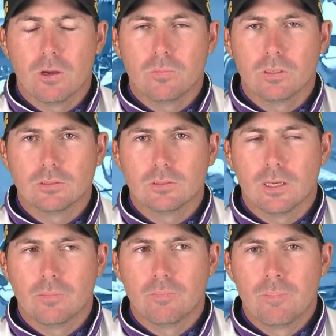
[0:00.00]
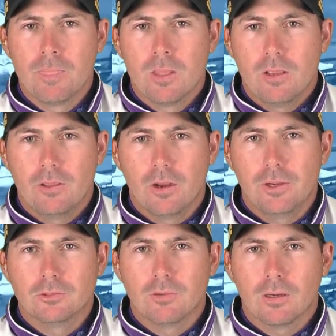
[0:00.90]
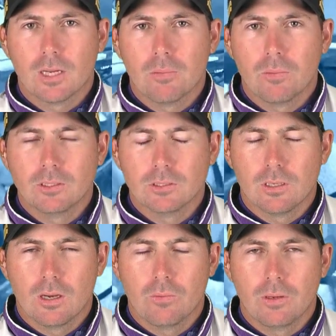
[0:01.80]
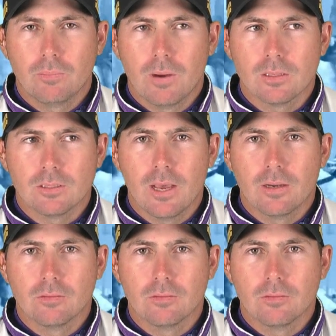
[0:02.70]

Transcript: but he's run a couple of weeks ago when he parked out in a